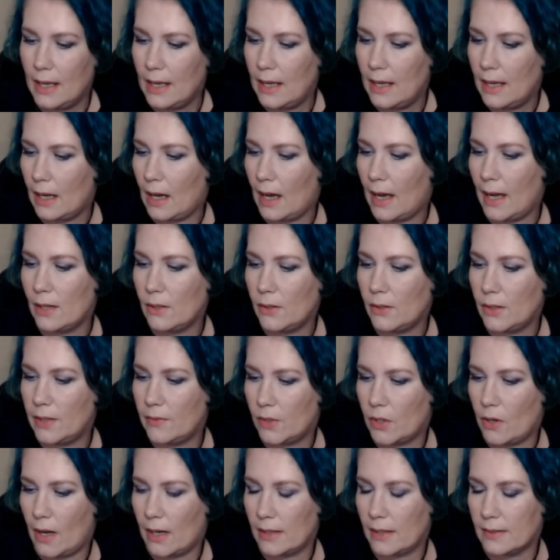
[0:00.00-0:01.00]
I don't even know
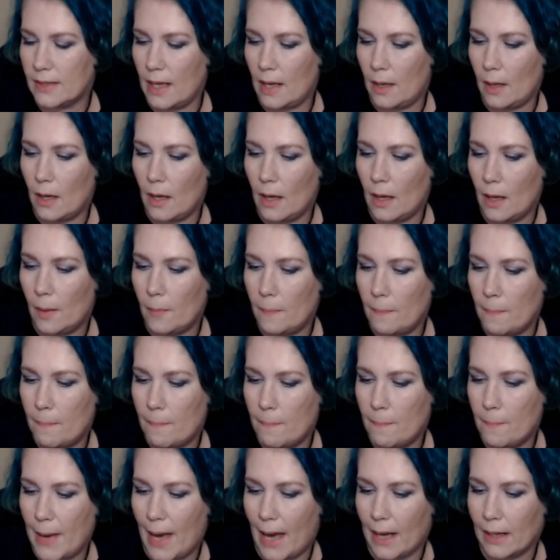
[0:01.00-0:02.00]
how to say it.
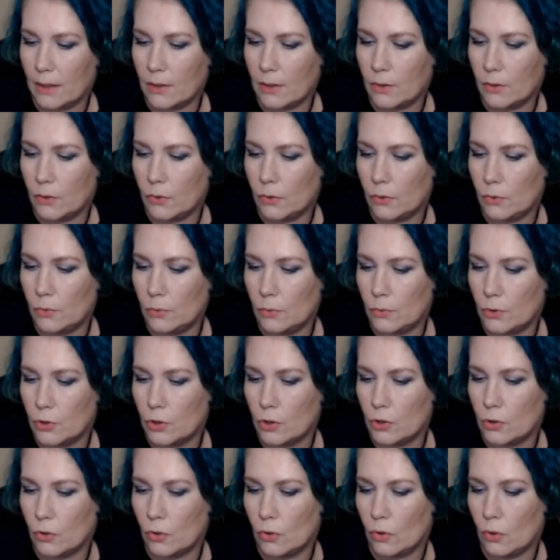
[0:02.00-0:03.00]

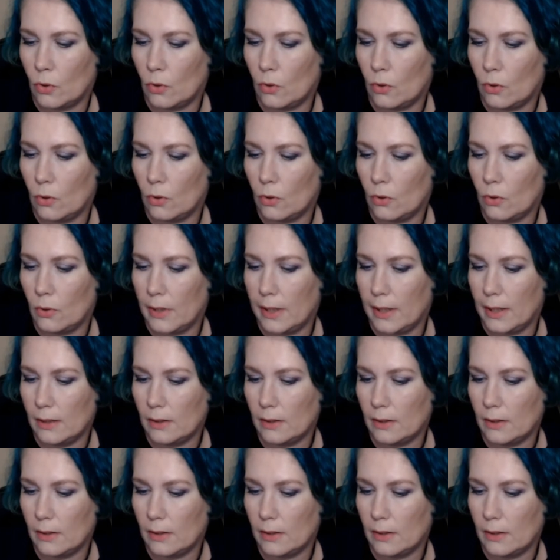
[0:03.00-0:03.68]
Bakuchiol